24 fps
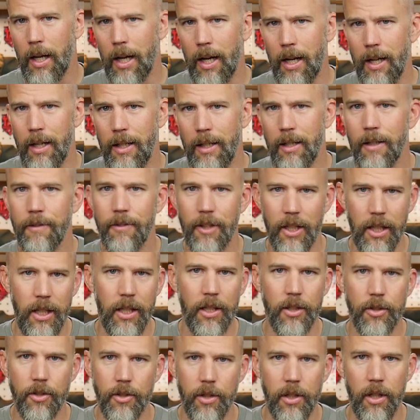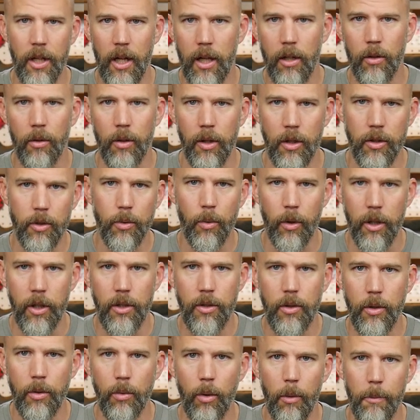Uh, if it is, then N R L
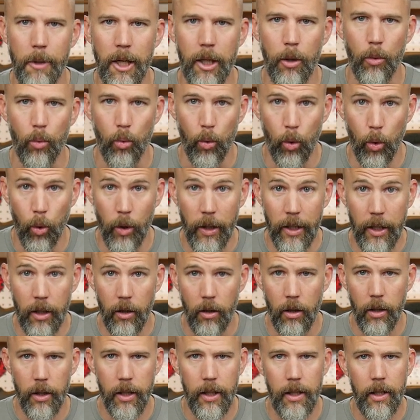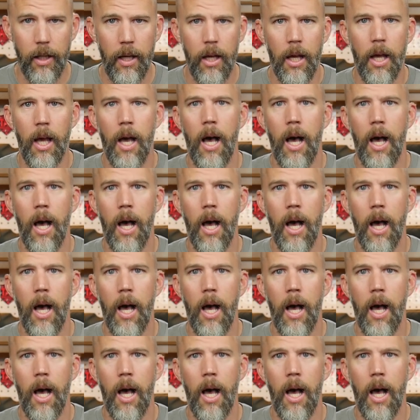twenty-two will make a ruling on it.